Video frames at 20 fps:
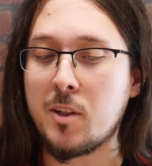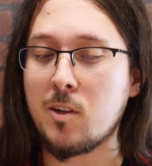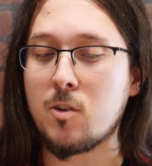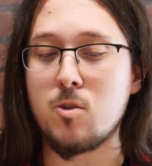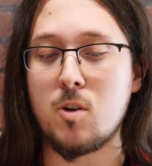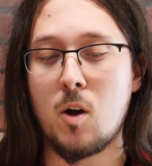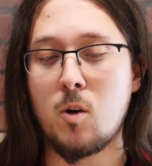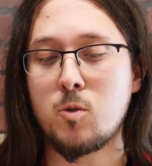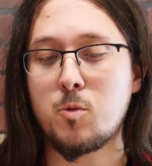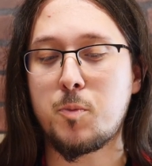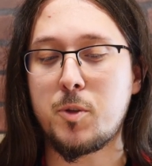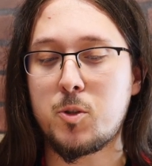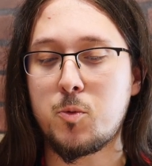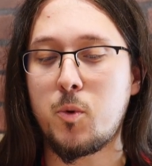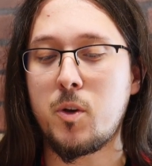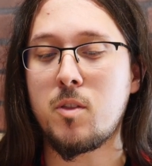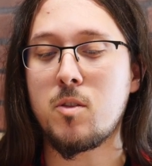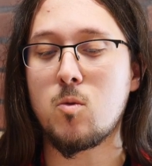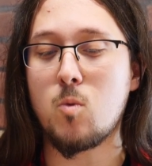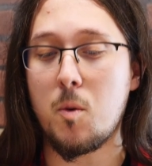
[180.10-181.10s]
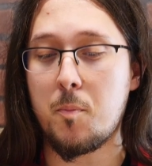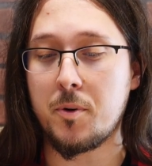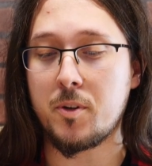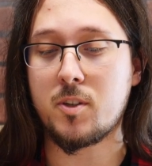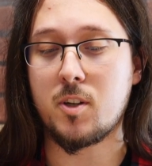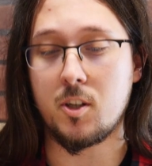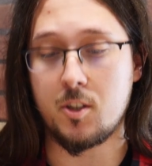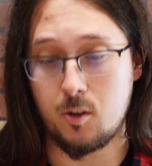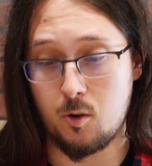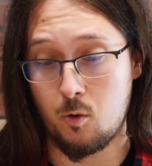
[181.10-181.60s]
the middle ground between the
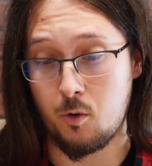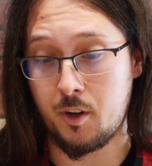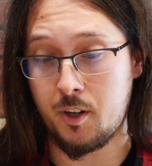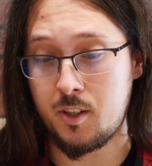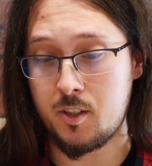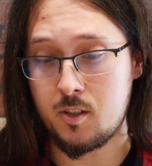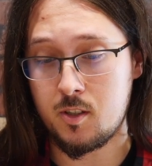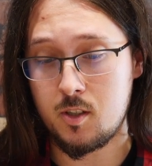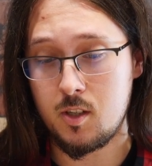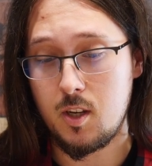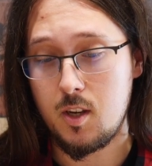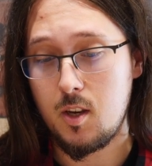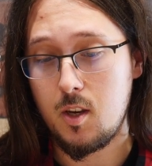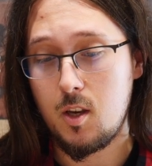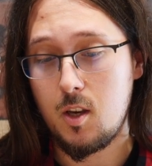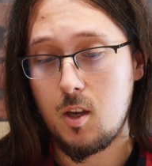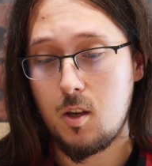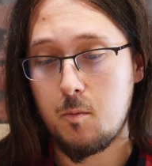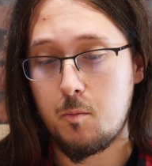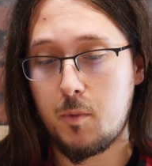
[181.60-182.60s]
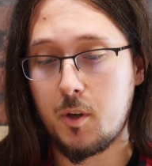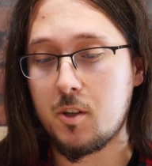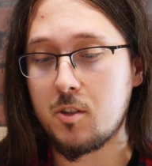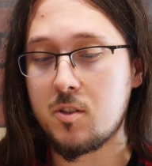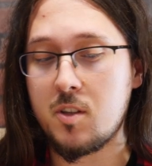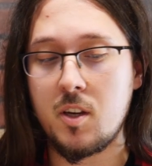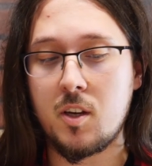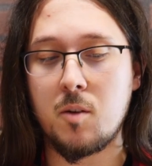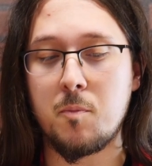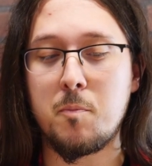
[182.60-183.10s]
weapon categories,
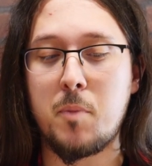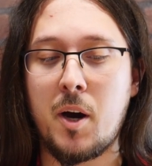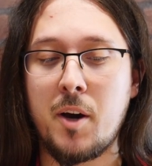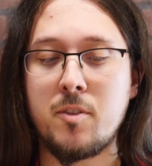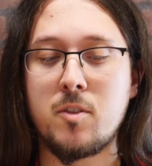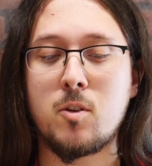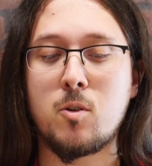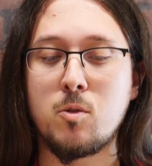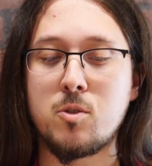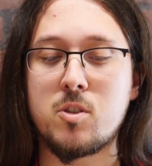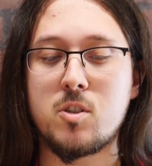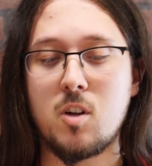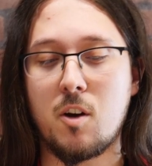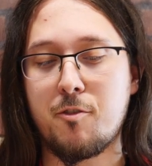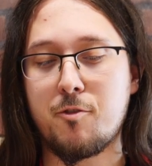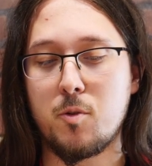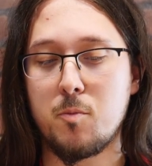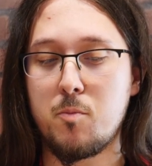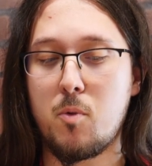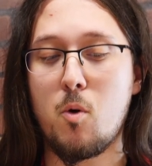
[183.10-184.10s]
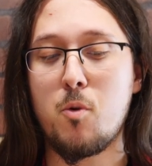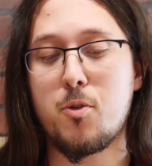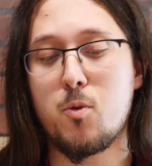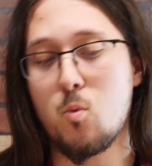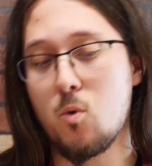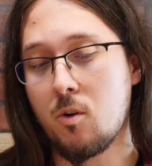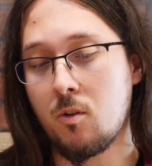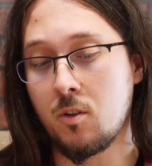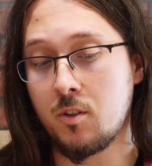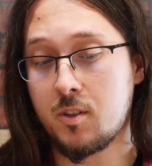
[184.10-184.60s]
because they combine the good stuff from
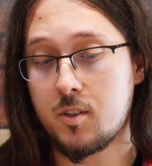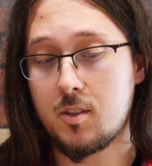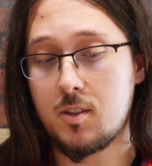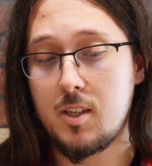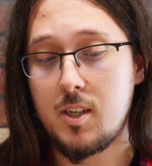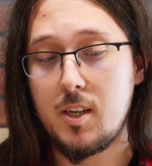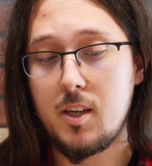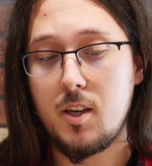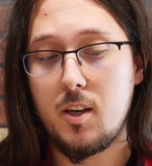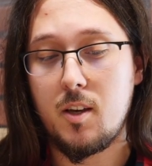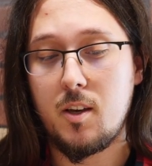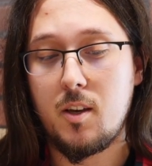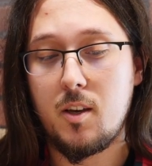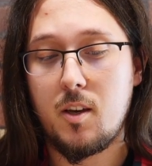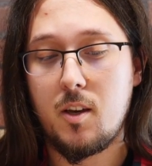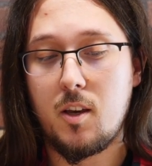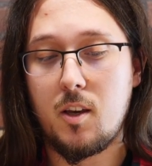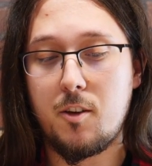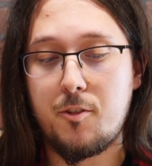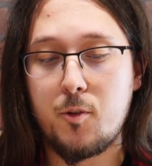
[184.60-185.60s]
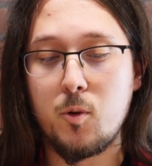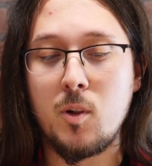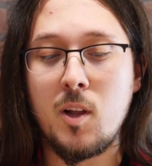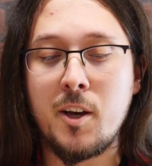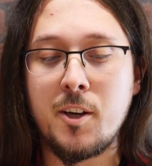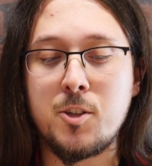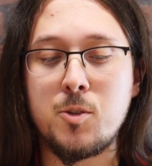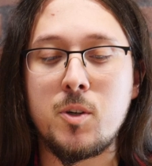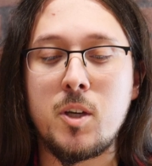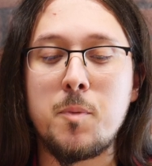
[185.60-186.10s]
both worlds. If you
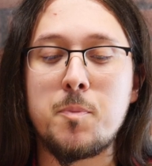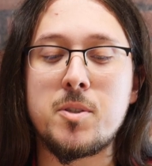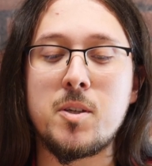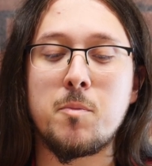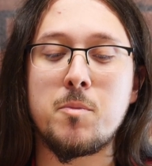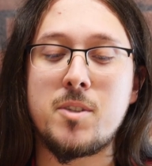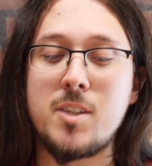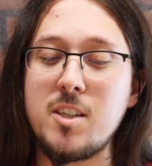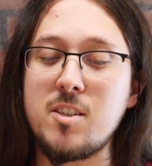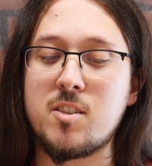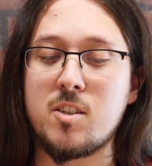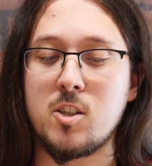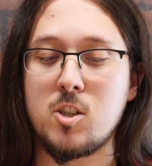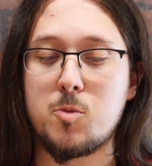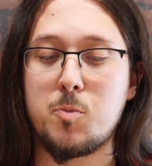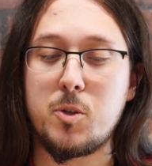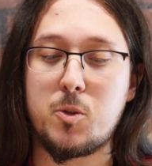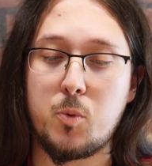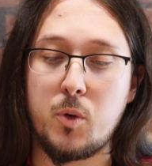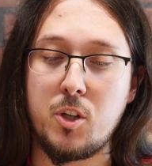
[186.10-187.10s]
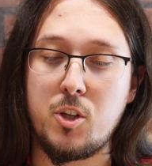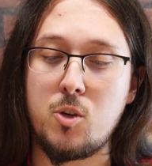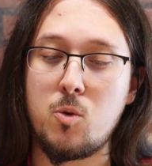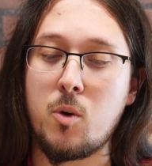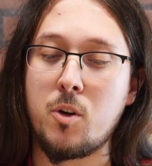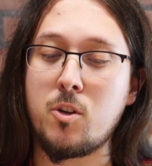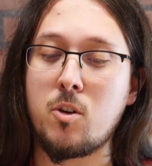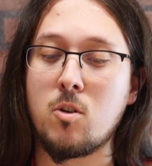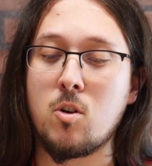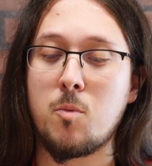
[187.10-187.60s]
like to keep some distance between
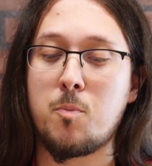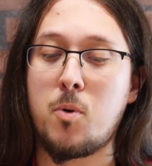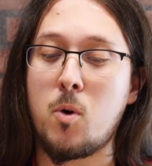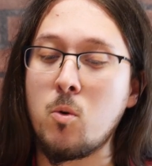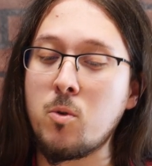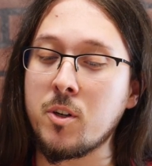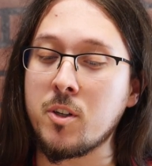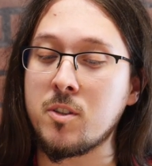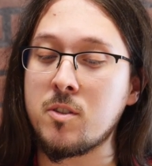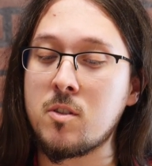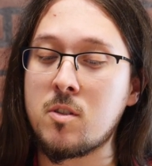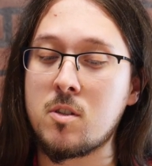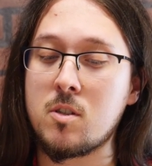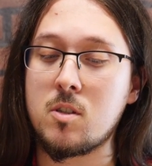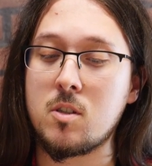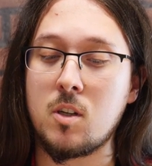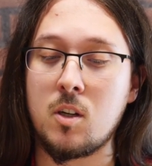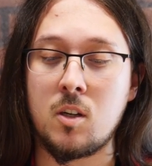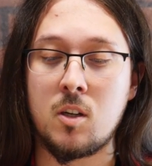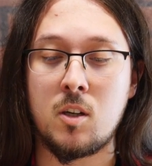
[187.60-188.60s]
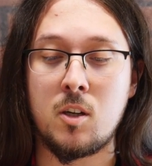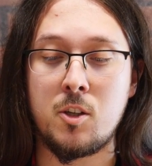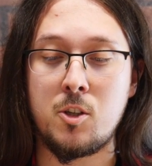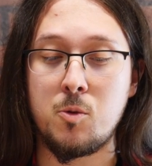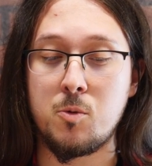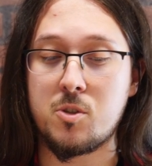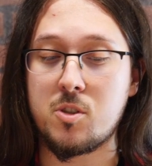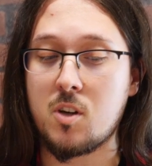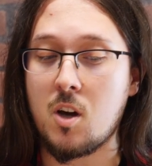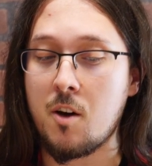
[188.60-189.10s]
you and your opponents,
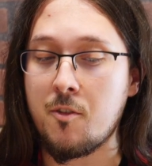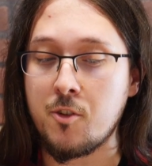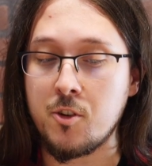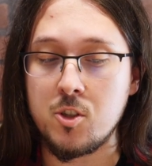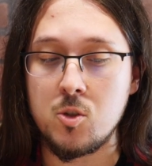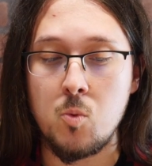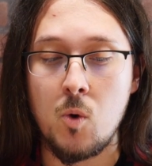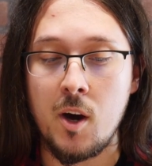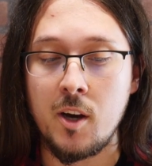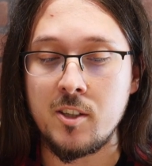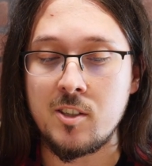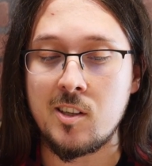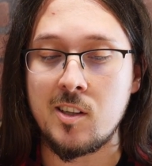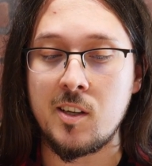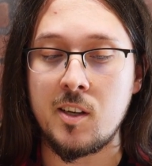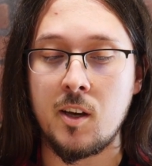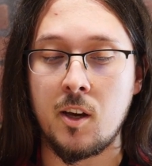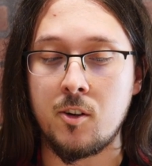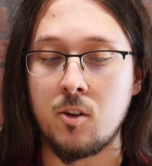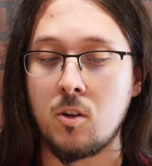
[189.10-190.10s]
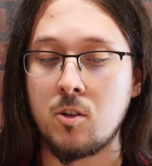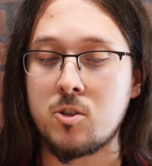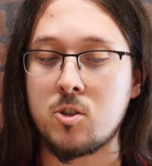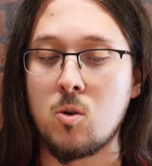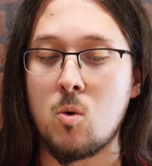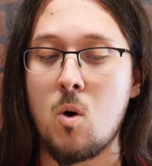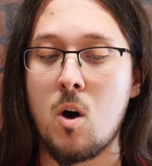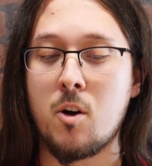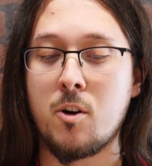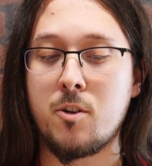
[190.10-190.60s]
use covers wisely and
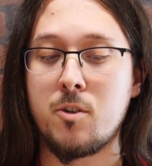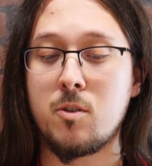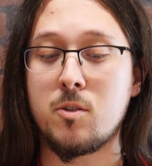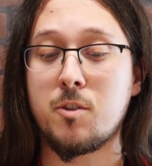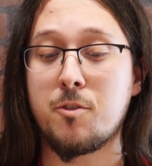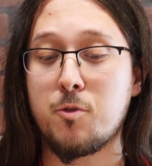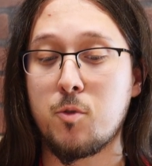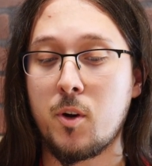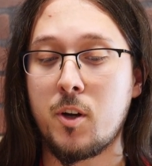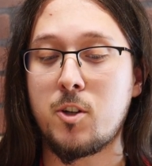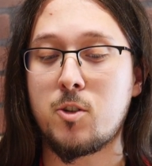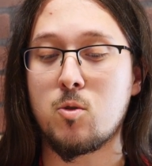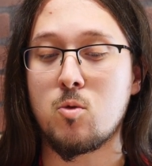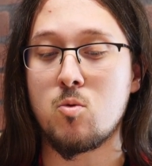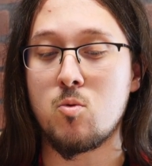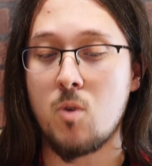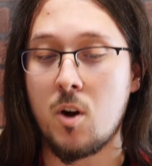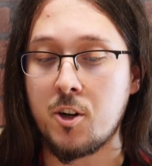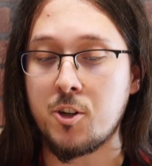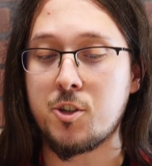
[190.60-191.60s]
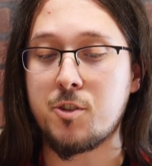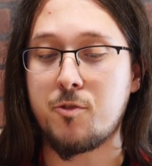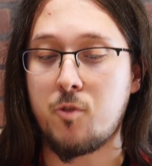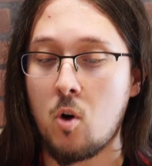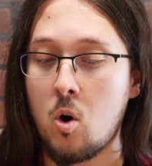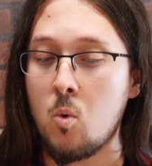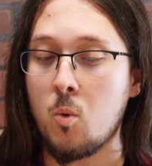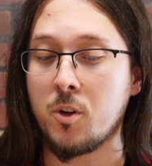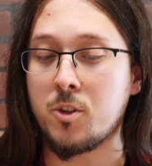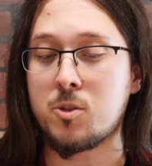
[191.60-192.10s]
also are not afraid to rush
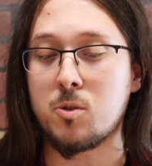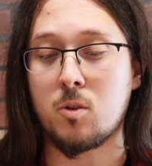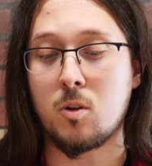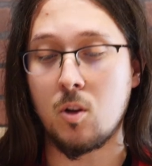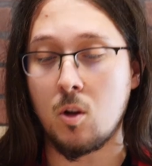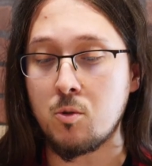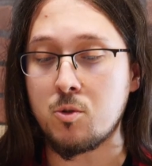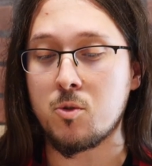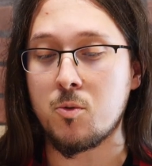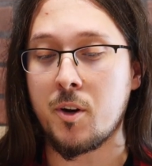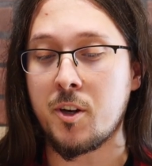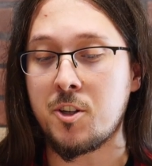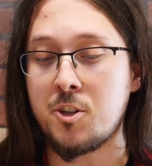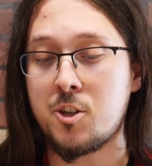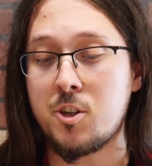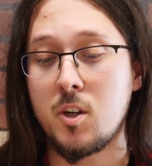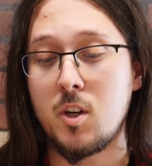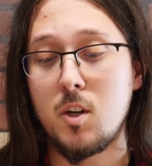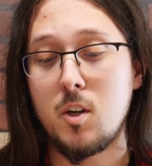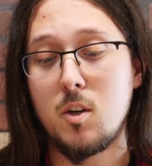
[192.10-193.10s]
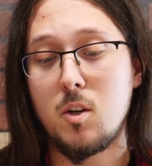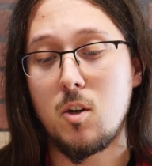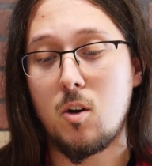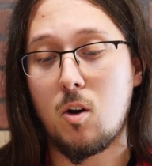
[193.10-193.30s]
forward to close range,